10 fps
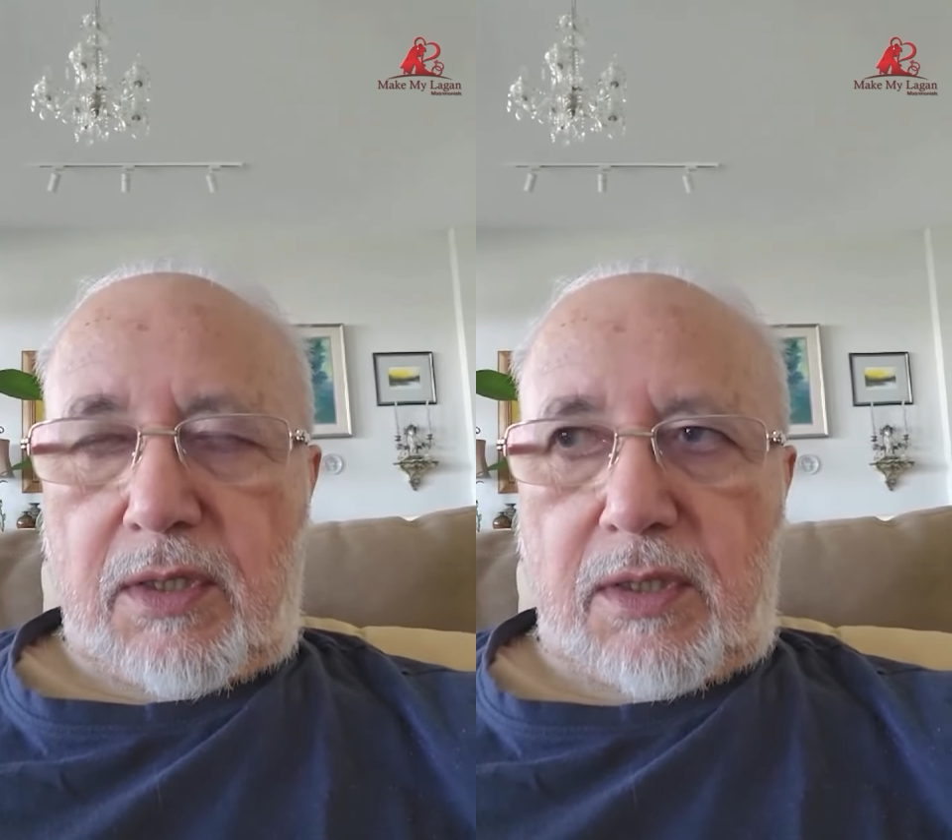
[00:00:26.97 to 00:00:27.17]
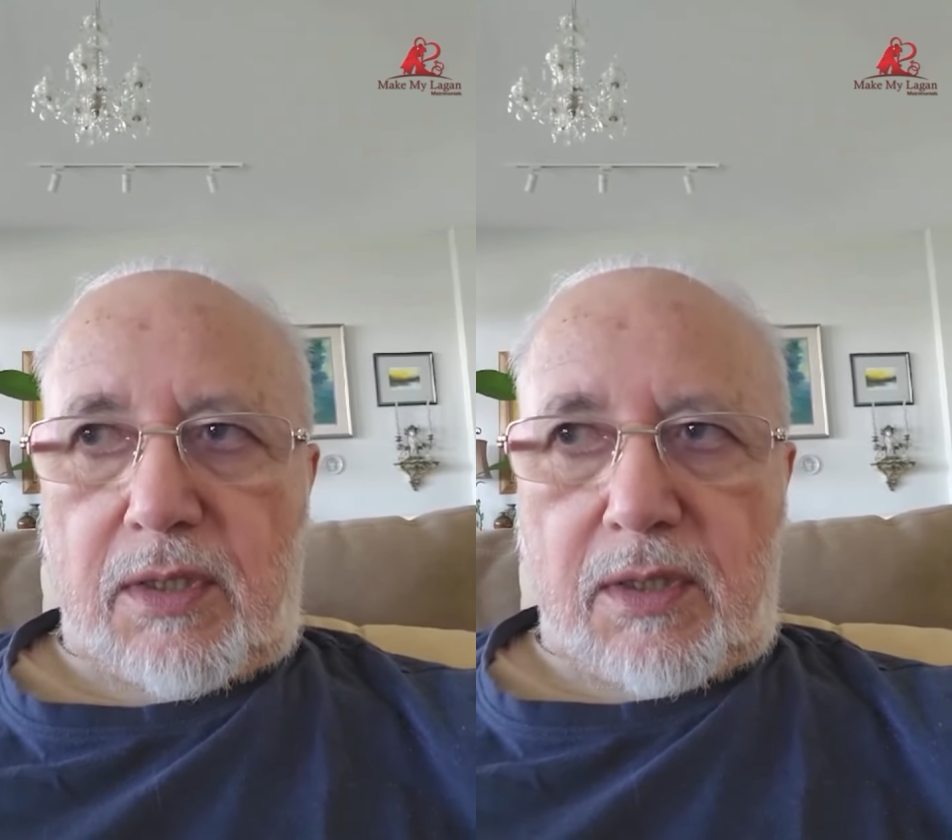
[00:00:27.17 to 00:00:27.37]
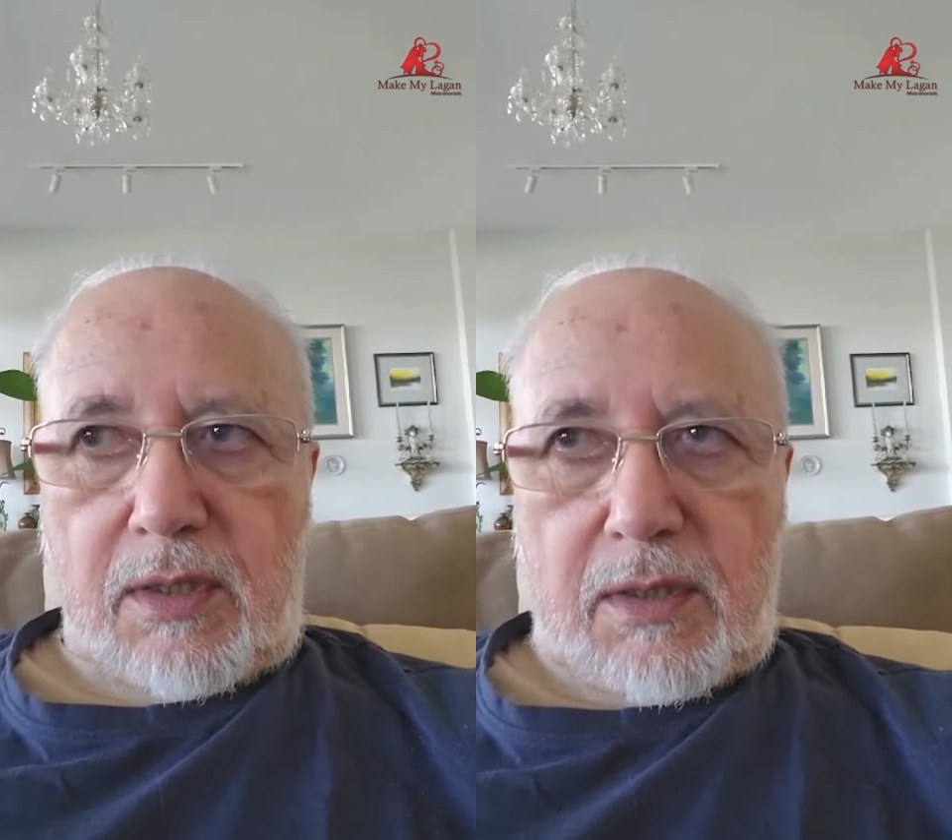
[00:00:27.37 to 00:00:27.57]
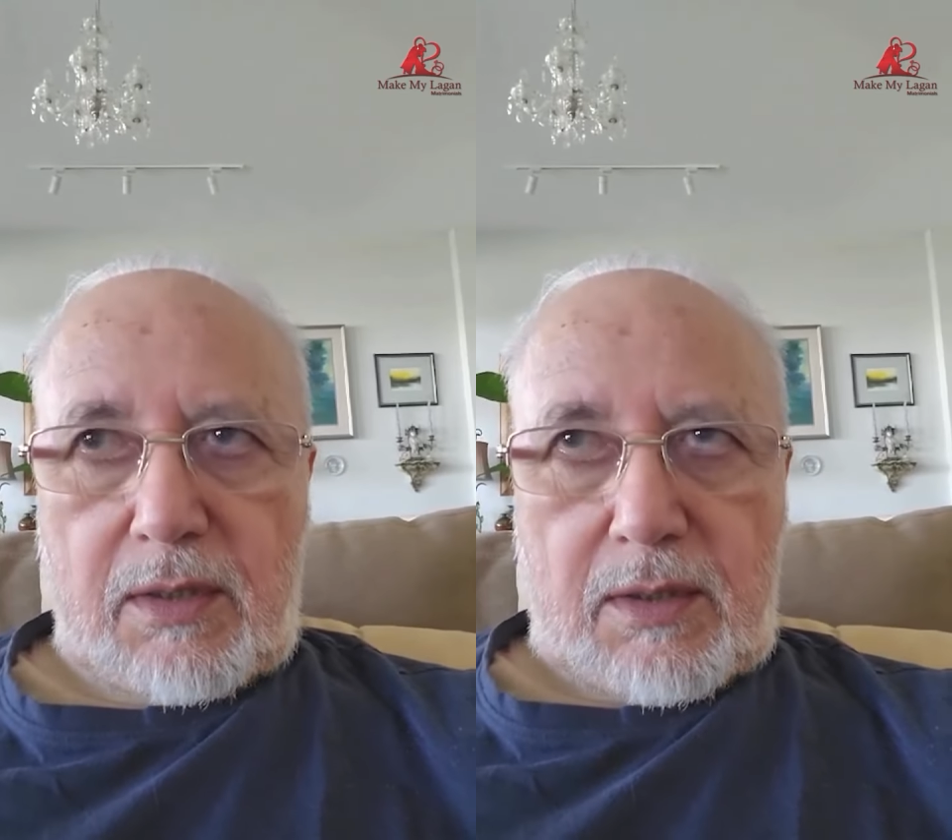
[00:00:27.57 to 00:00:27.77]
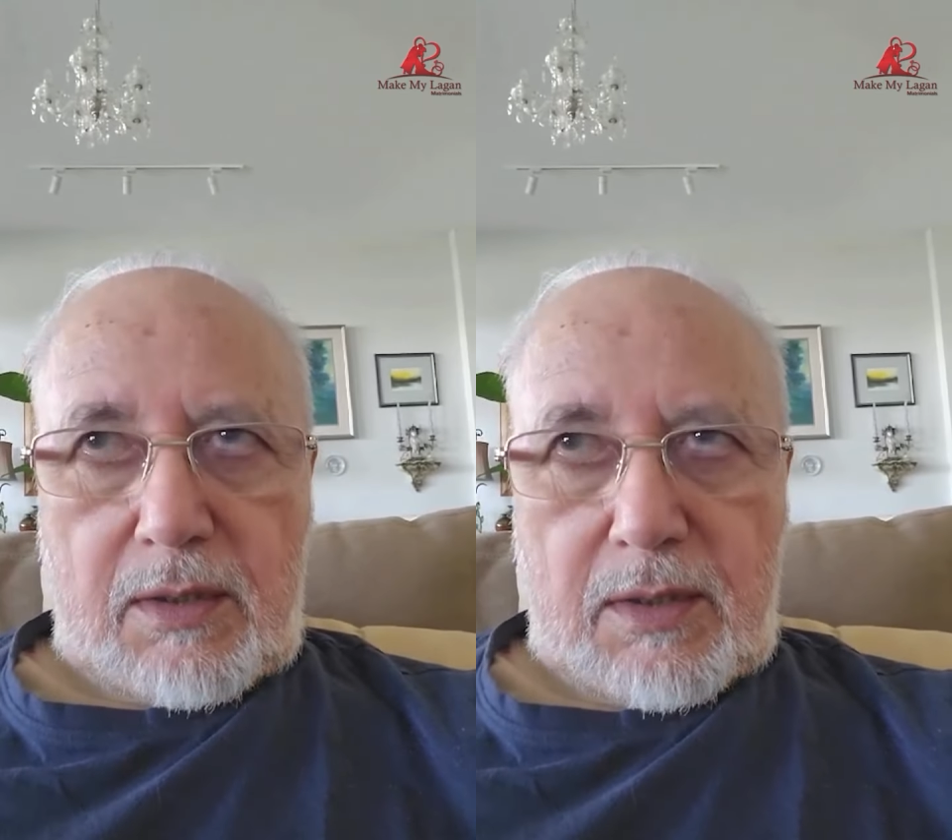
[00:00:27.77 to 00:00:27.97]
uh,
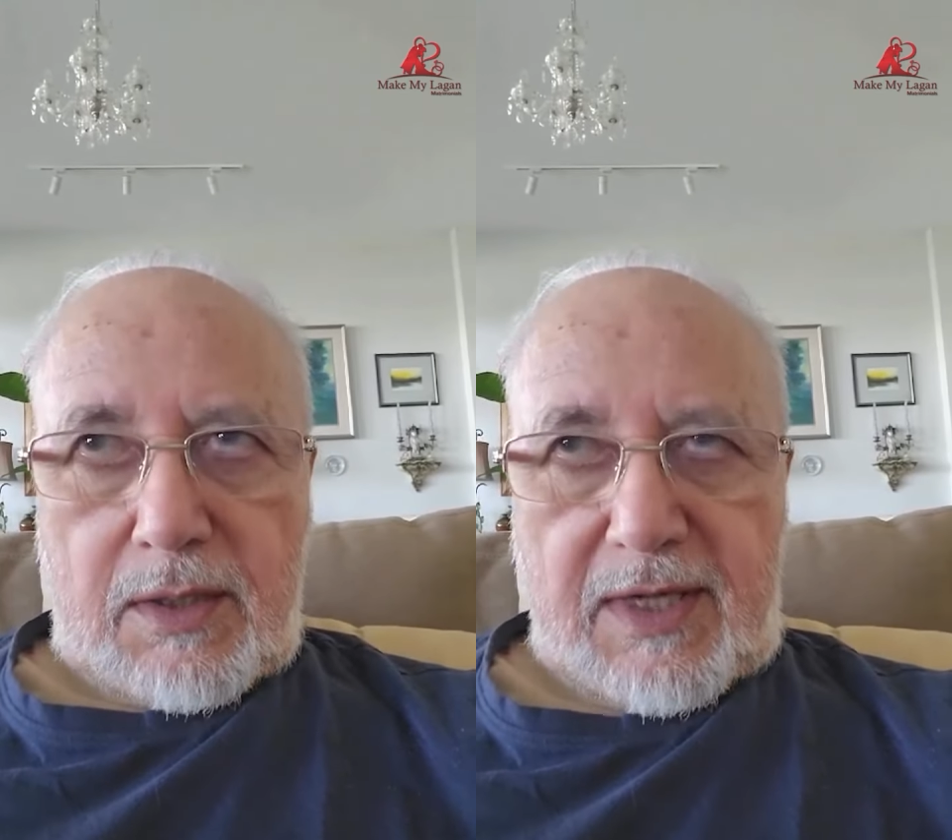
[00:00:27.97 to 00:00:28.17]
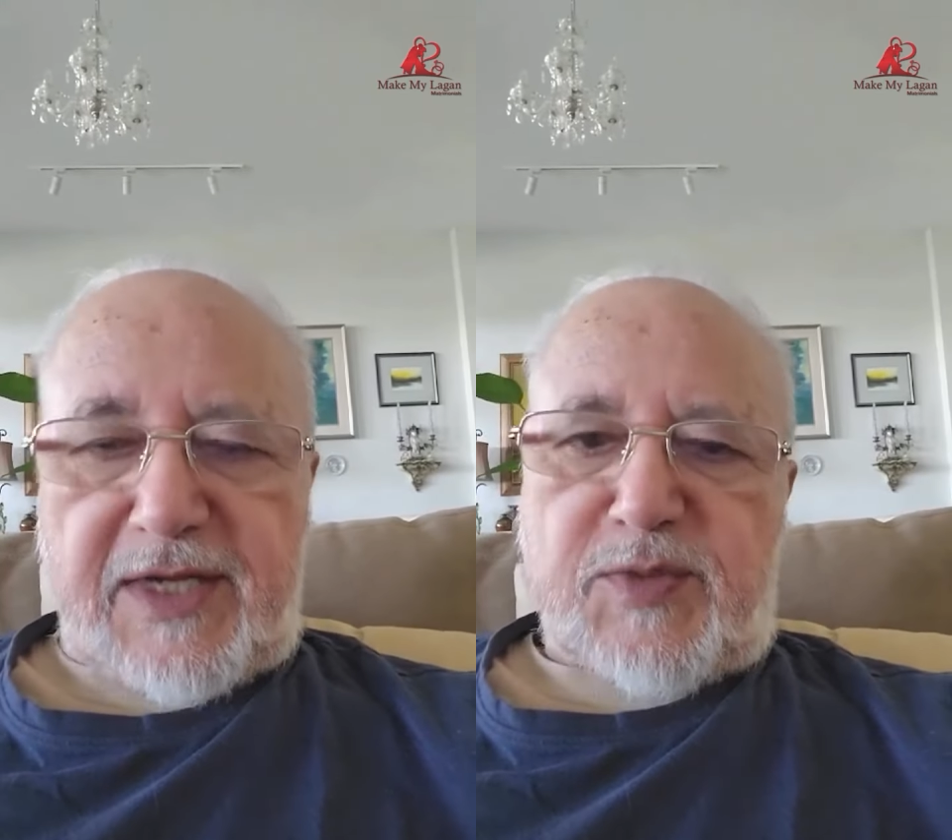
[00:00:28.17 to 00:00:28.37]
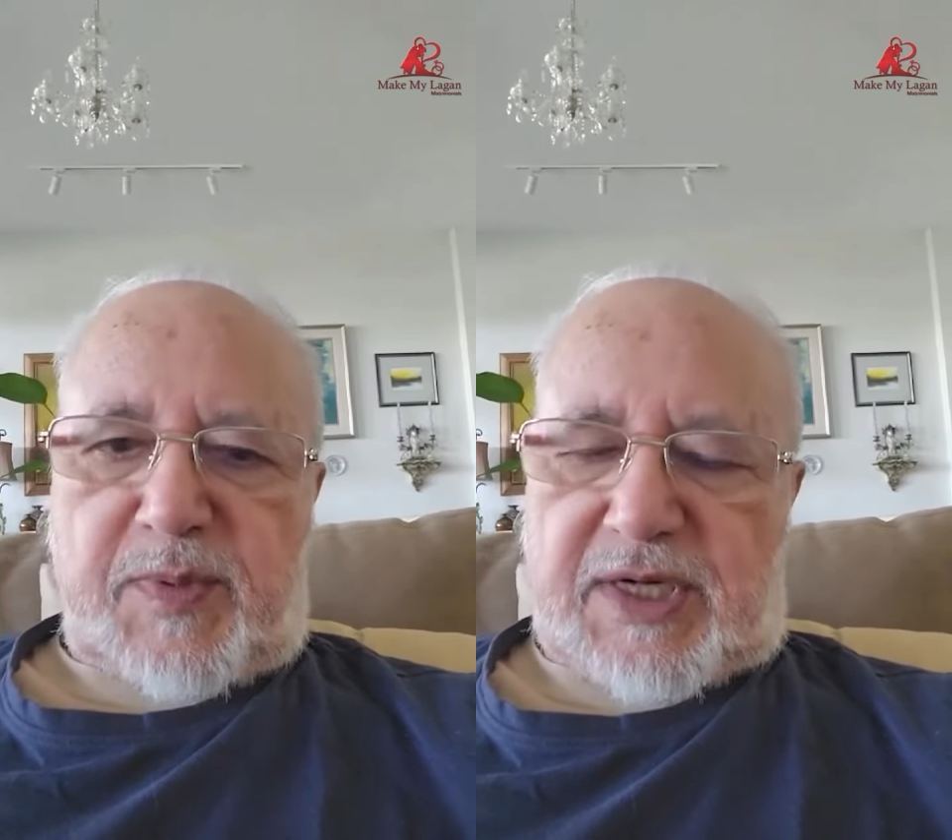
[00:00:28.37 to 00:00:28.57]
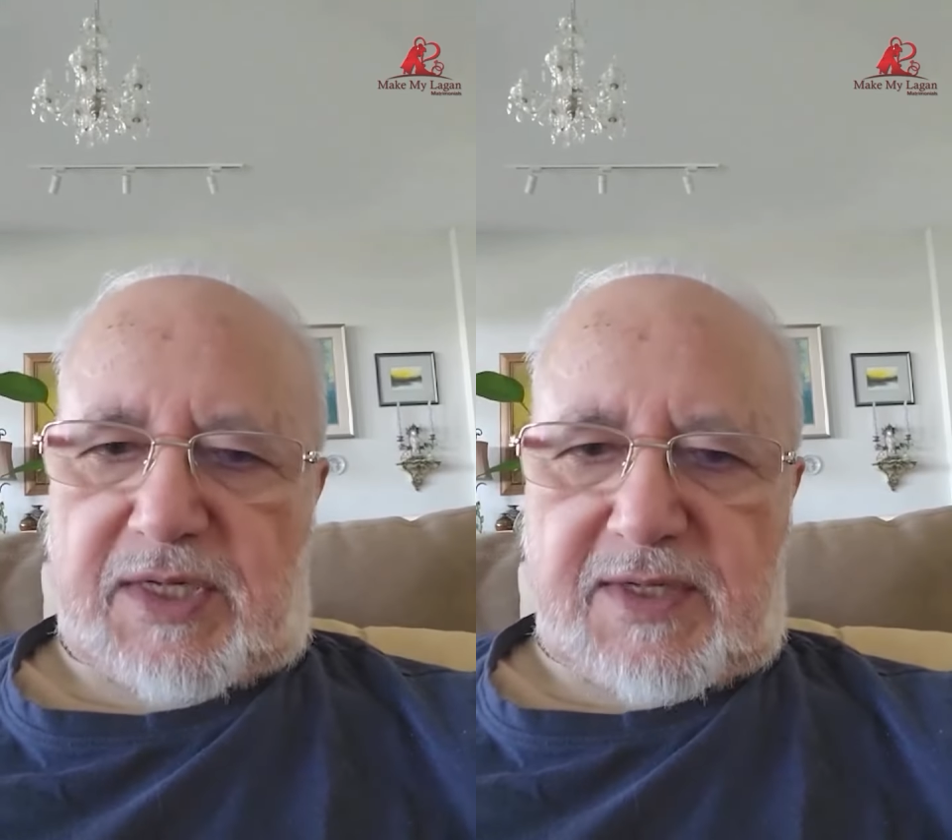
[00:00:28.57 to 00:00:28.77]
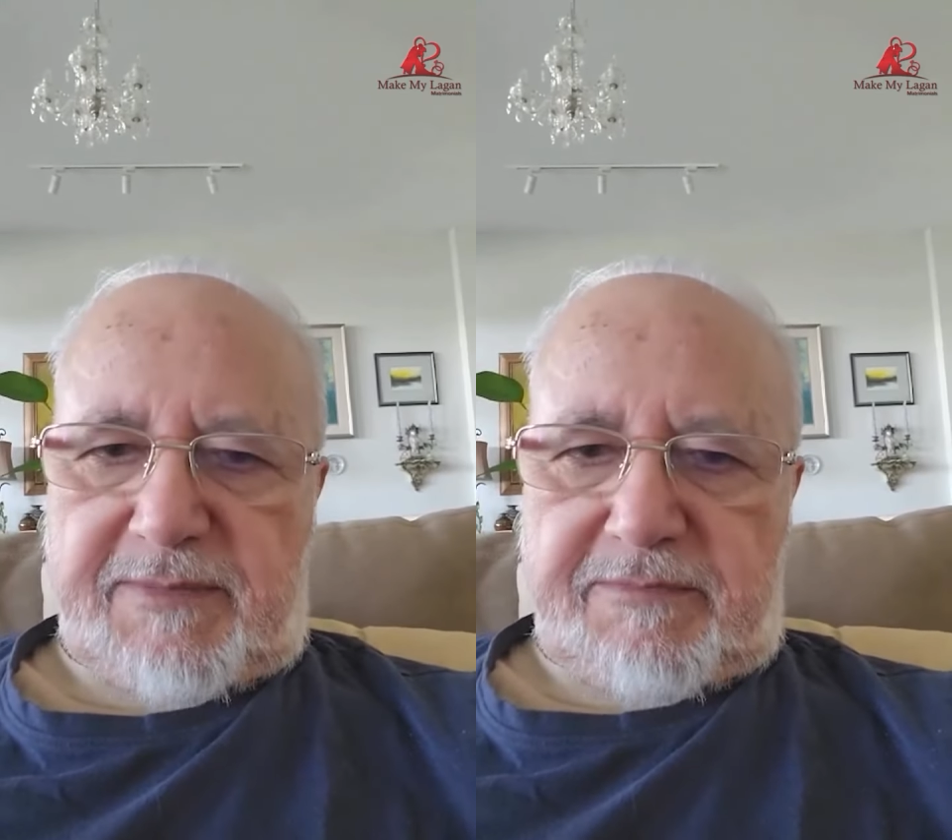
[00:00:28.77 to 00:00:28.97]
transparent.